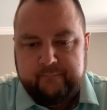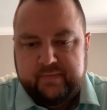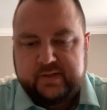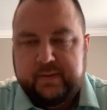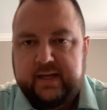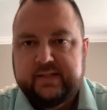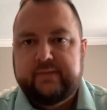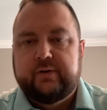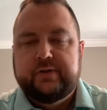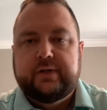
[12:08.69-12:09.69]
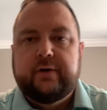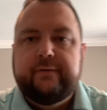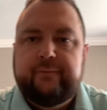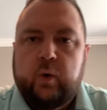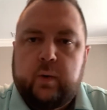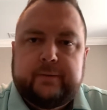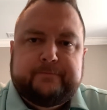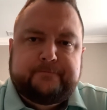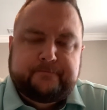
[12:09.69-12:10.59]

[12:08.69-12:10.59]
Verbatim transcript: This begins in verse 34.